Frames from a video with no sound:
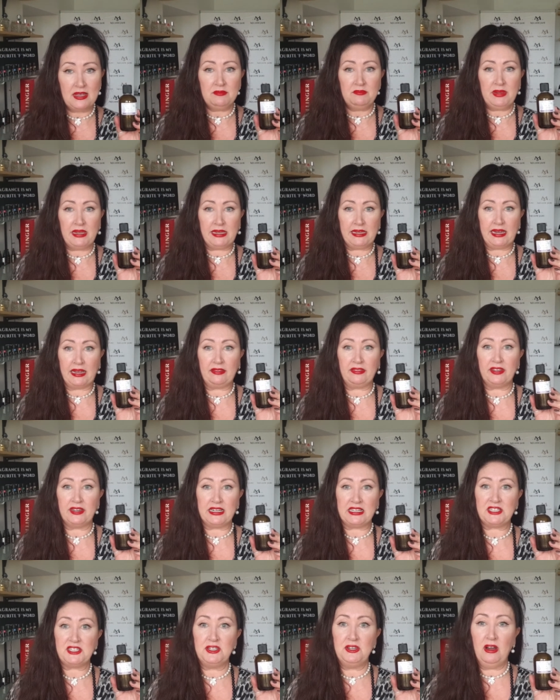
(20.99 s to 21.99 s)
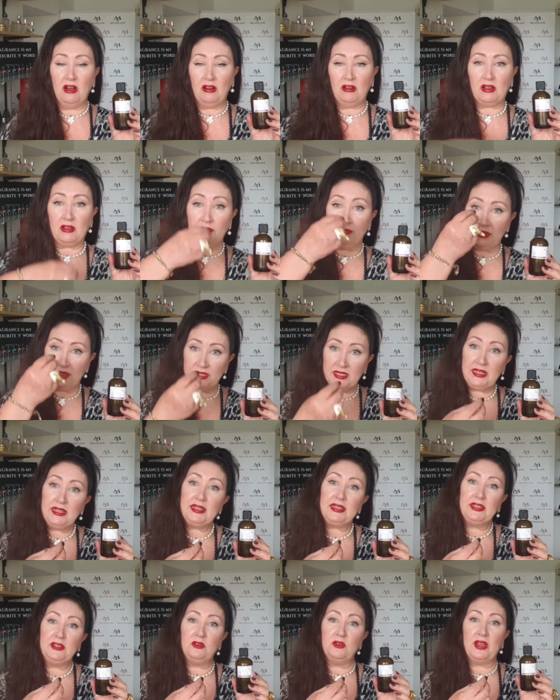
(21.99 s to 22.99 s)
meaning that it's not
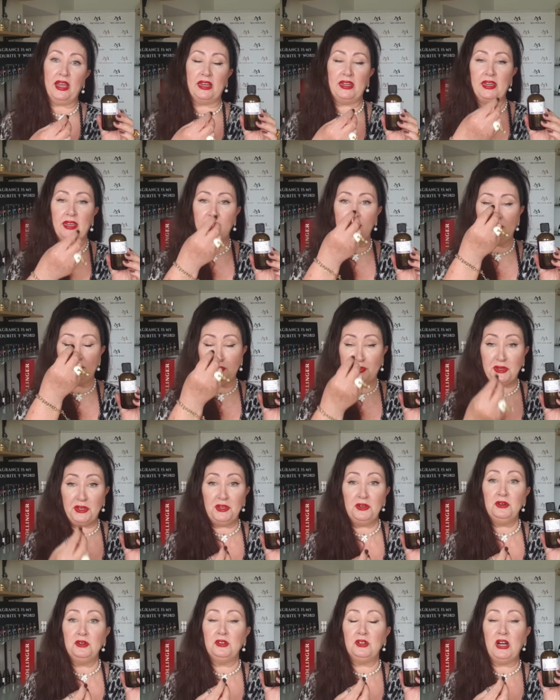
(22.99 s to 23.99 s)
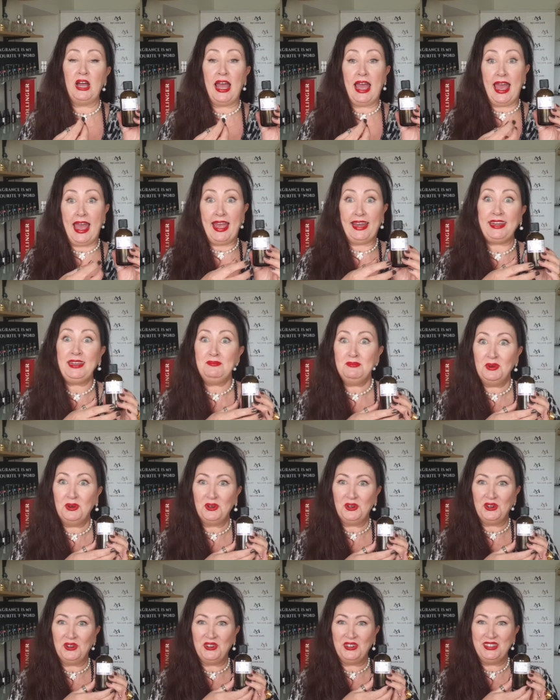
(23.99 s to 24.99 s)
completely organically pure
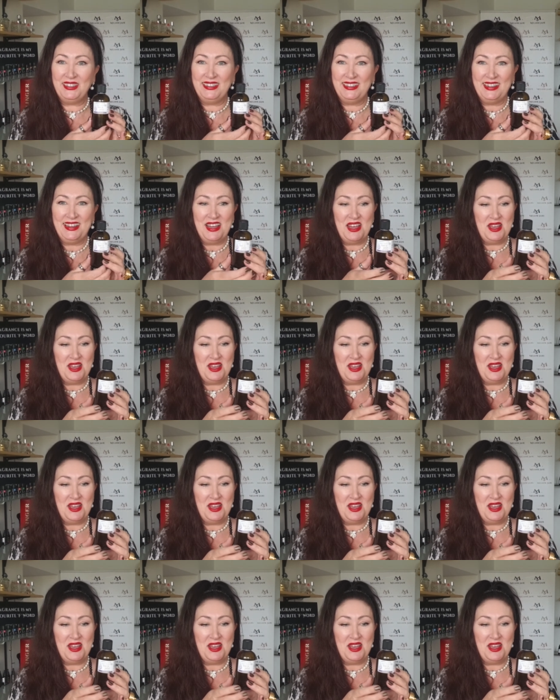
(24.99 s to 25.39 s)
anymore